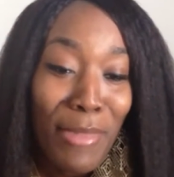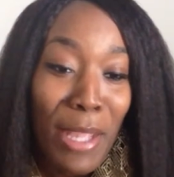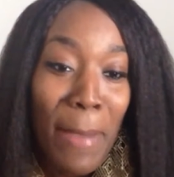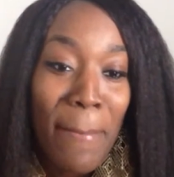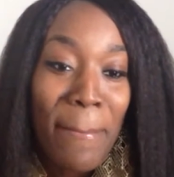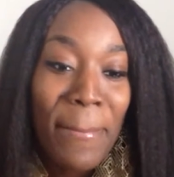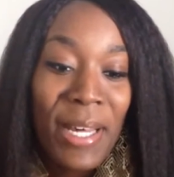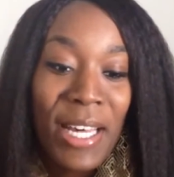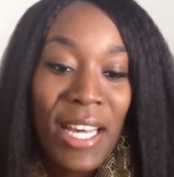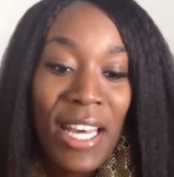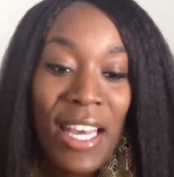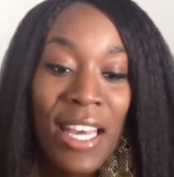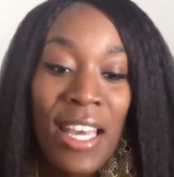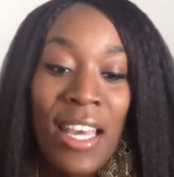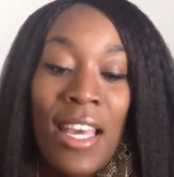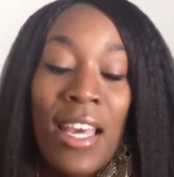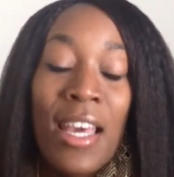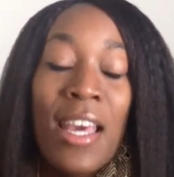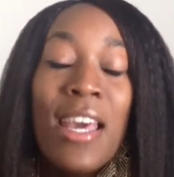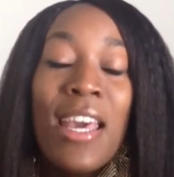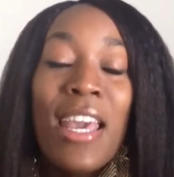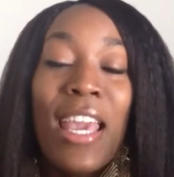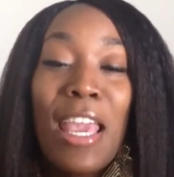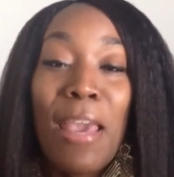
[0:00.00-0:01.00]
But
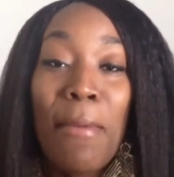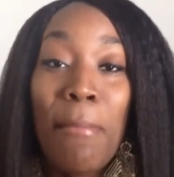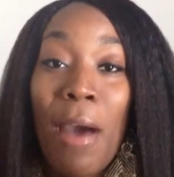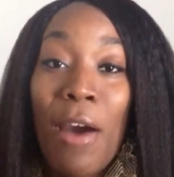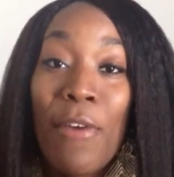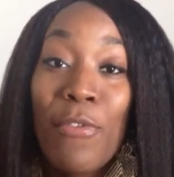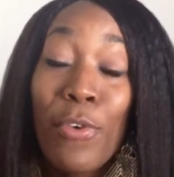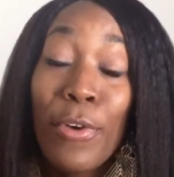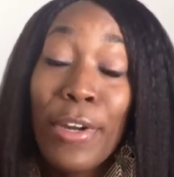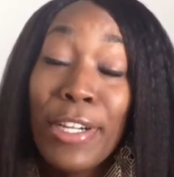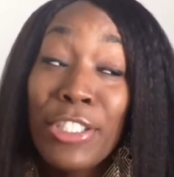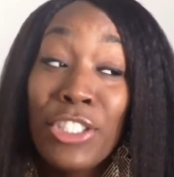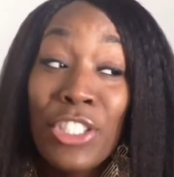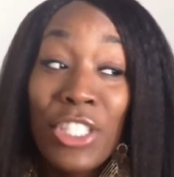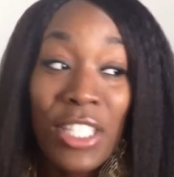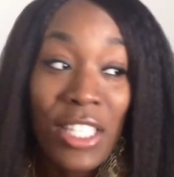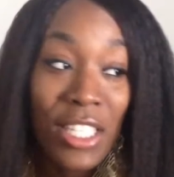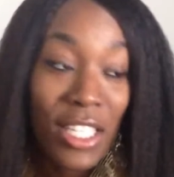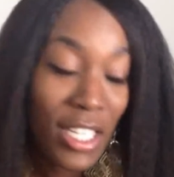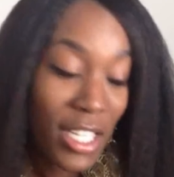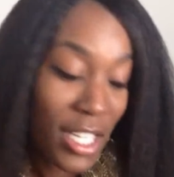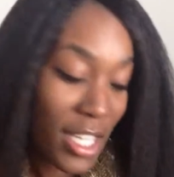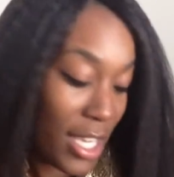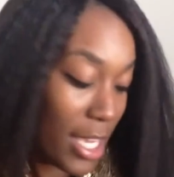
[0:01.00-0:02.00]
in my fortune
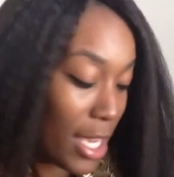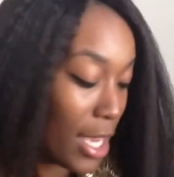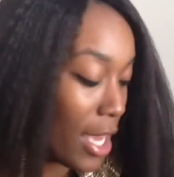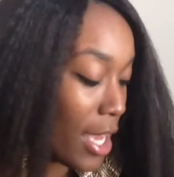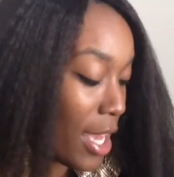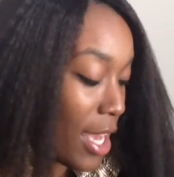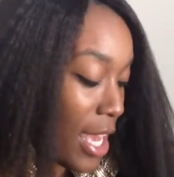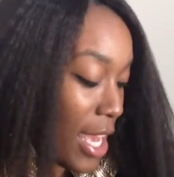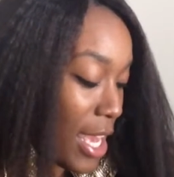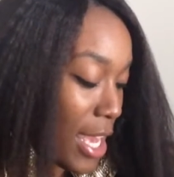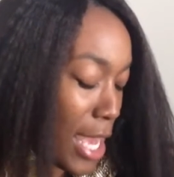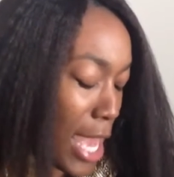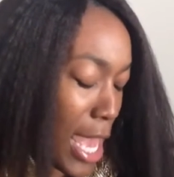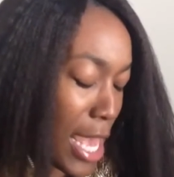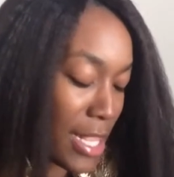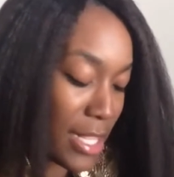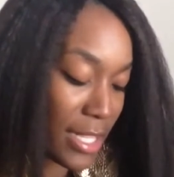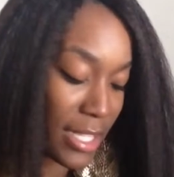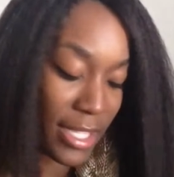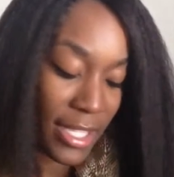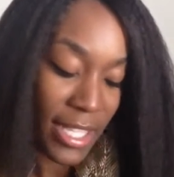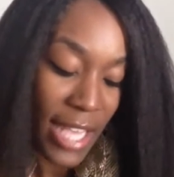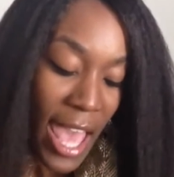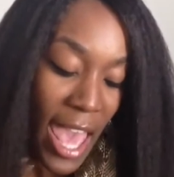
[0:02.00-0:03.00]
cookie, it had
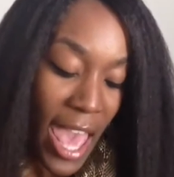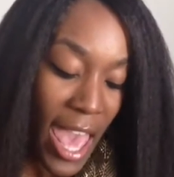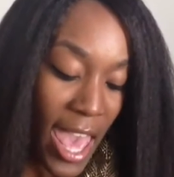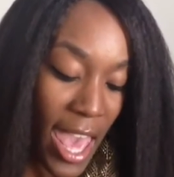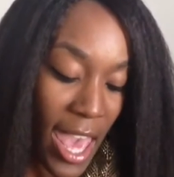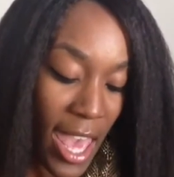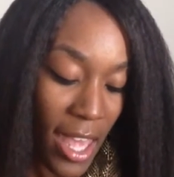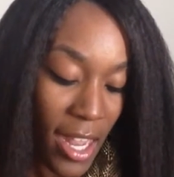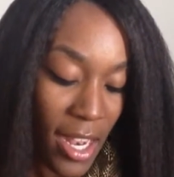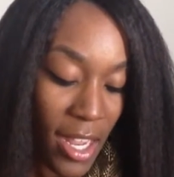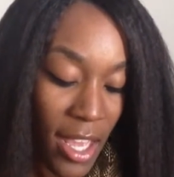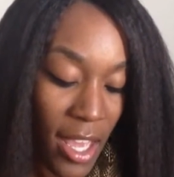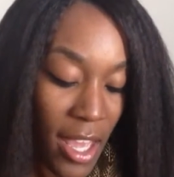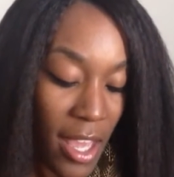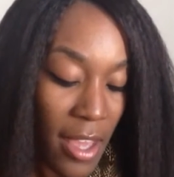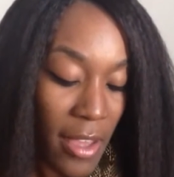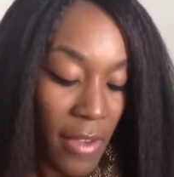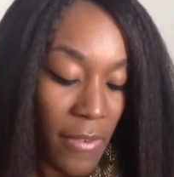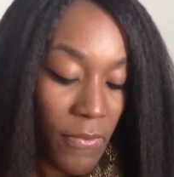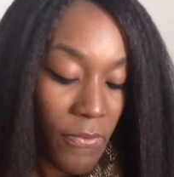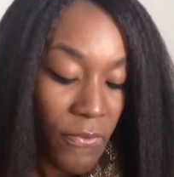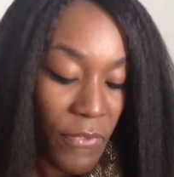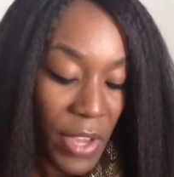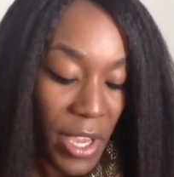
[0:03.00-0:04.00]
said,
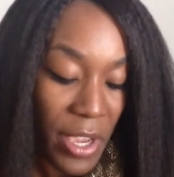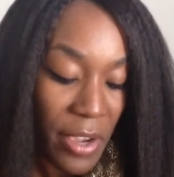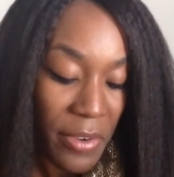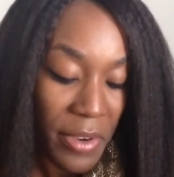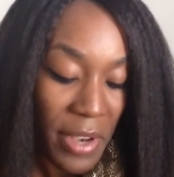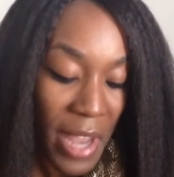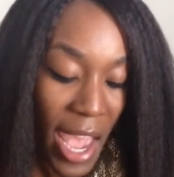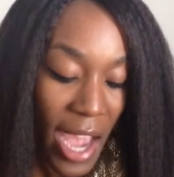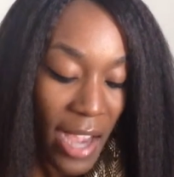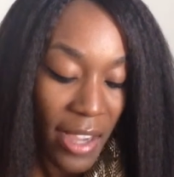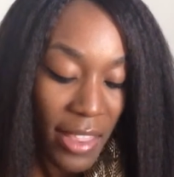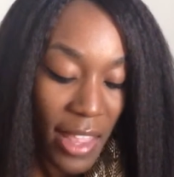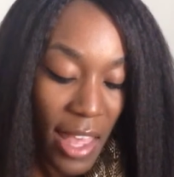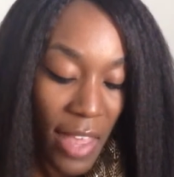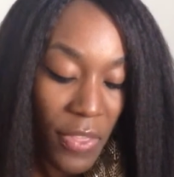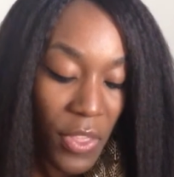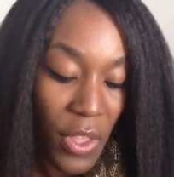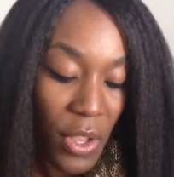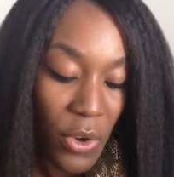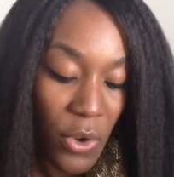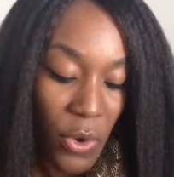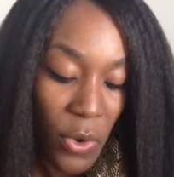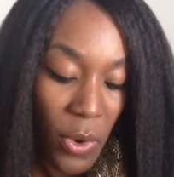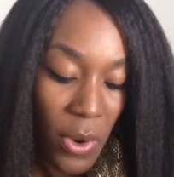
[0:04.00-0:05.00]
fear knocked at
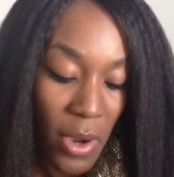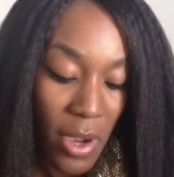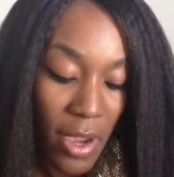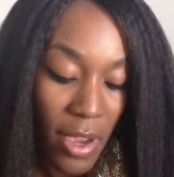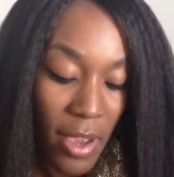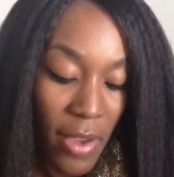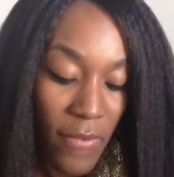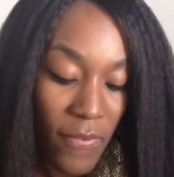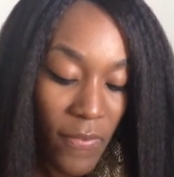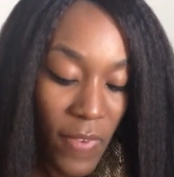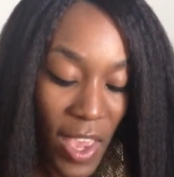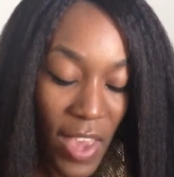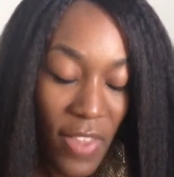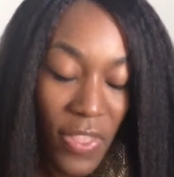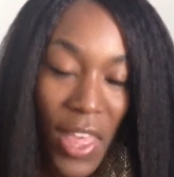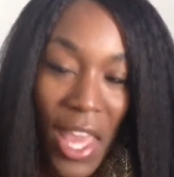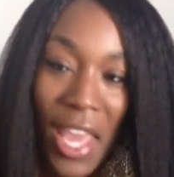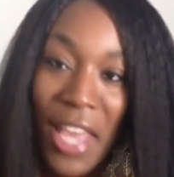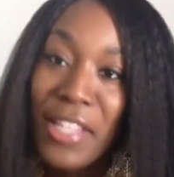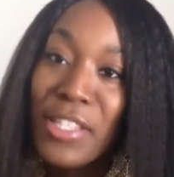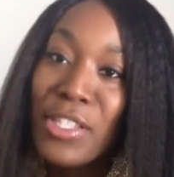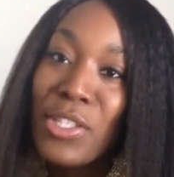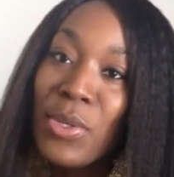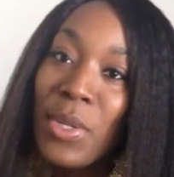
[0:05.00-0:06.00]
the door, faith
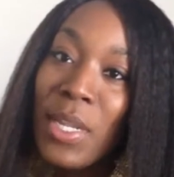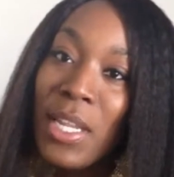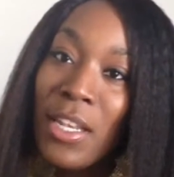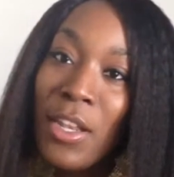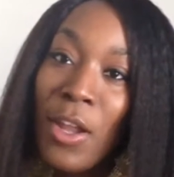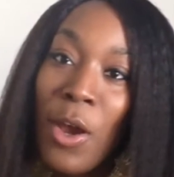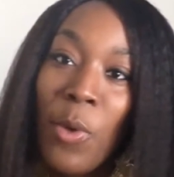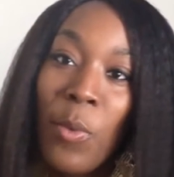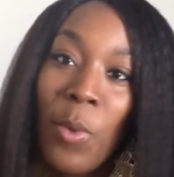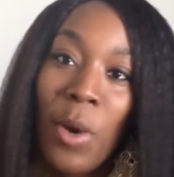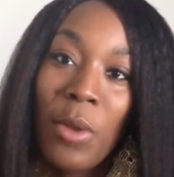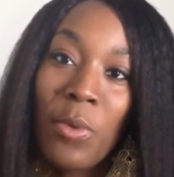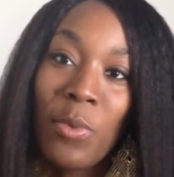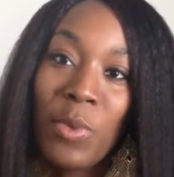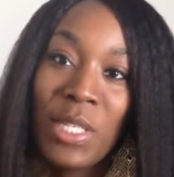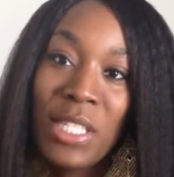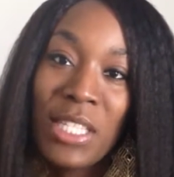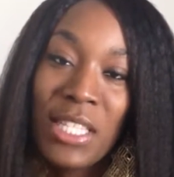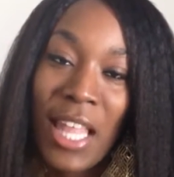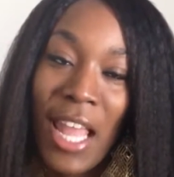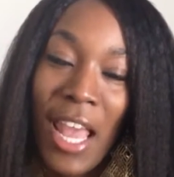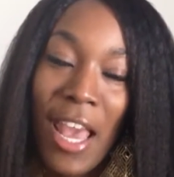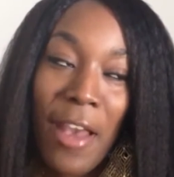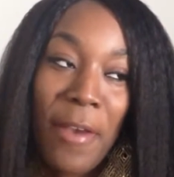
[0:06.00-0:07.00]
answered, and no one was
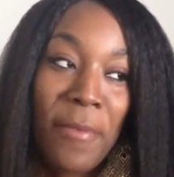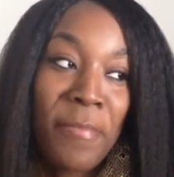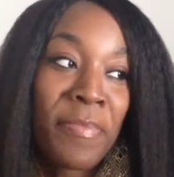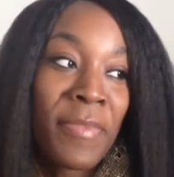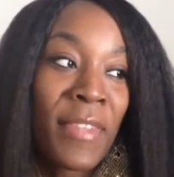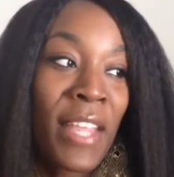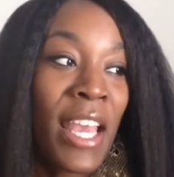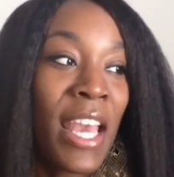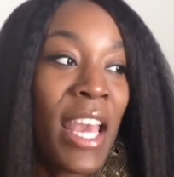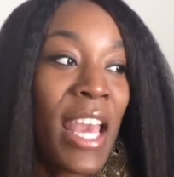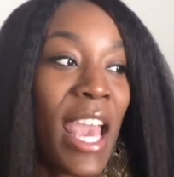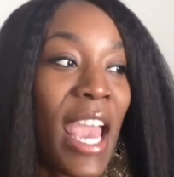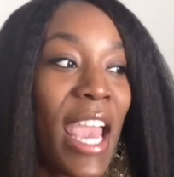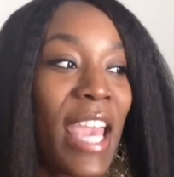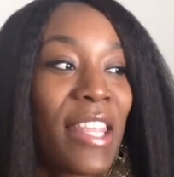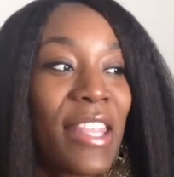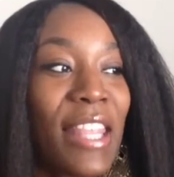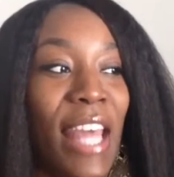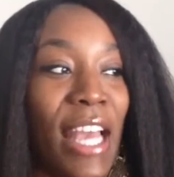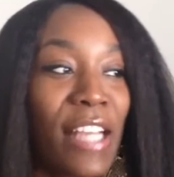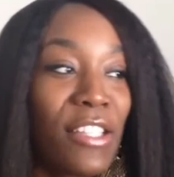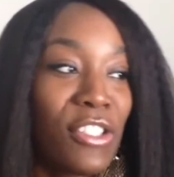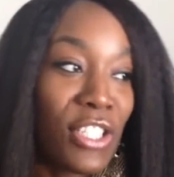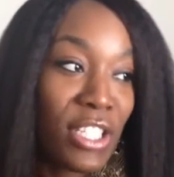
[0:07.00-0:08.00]
there. And
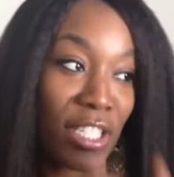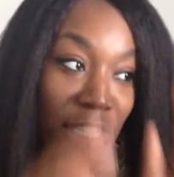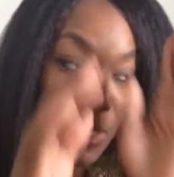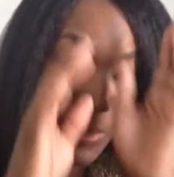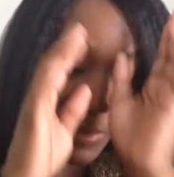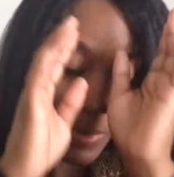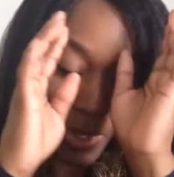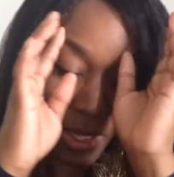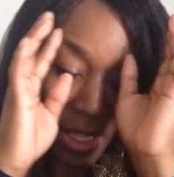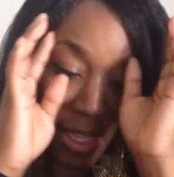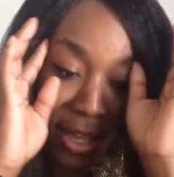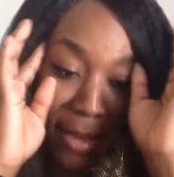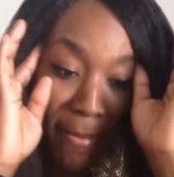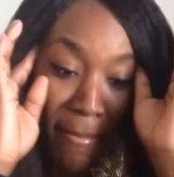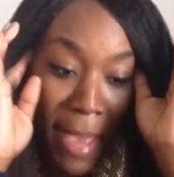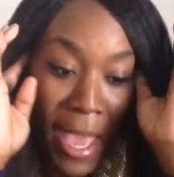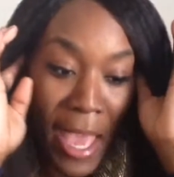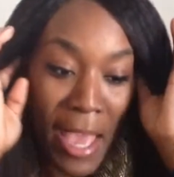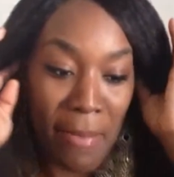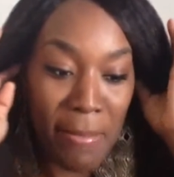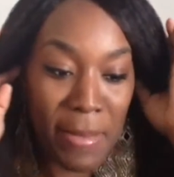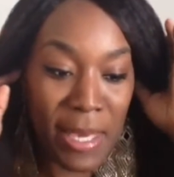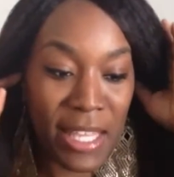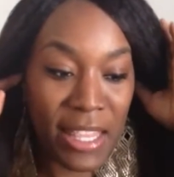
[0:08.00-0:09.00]
that just really
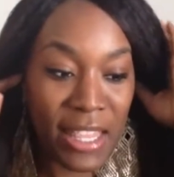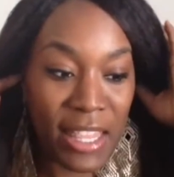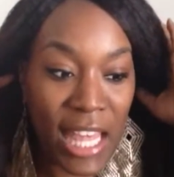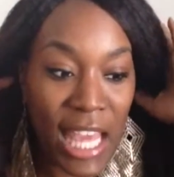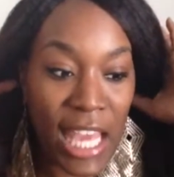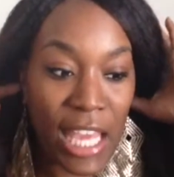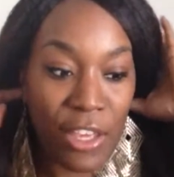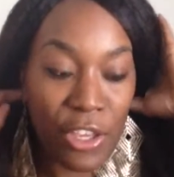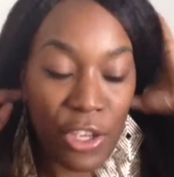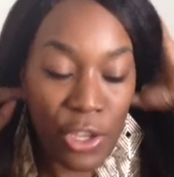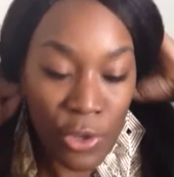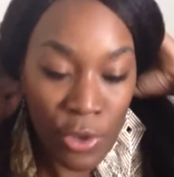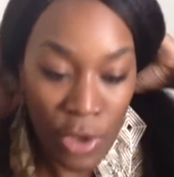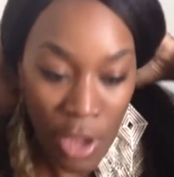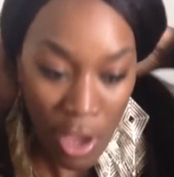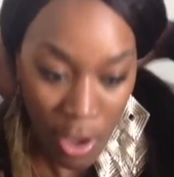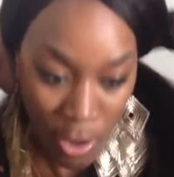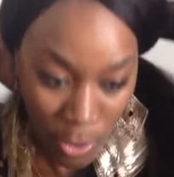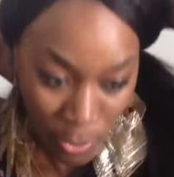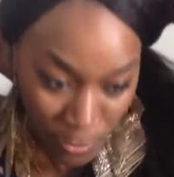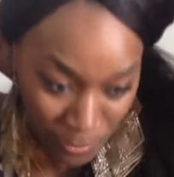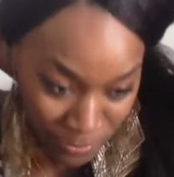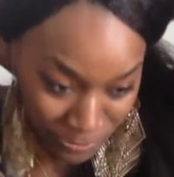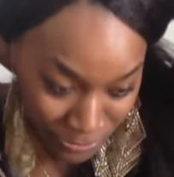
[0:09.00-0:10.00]
made me think,
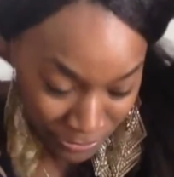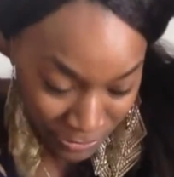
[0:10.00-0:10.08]
and